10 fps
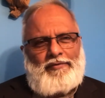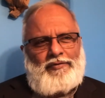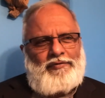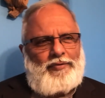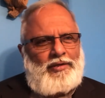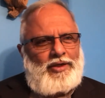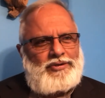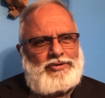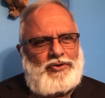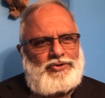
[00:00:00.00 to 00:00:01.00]
from our
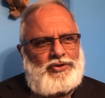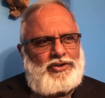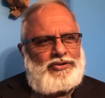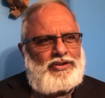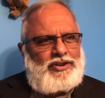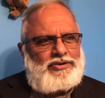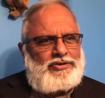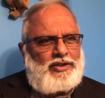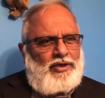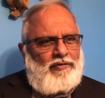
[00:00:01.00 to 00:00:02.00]
social
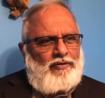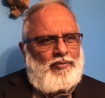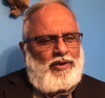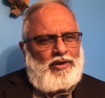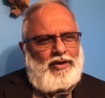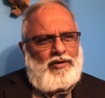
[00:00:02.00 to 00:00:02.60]
diseases, from our